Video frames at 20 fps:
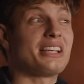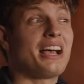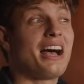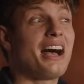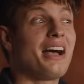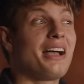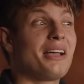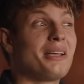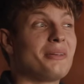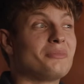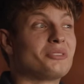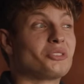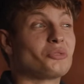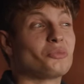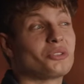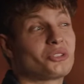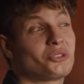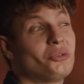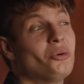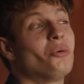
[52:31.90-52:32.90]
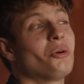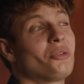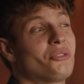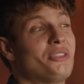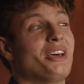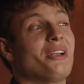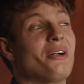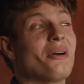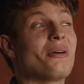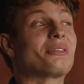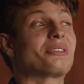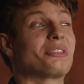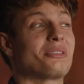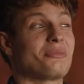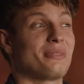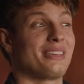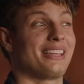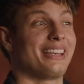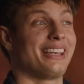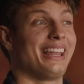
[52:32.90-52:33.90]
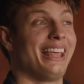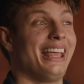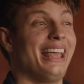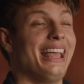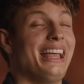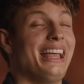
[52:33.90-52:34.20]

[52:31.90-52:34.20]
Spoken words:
time, to retort that argument,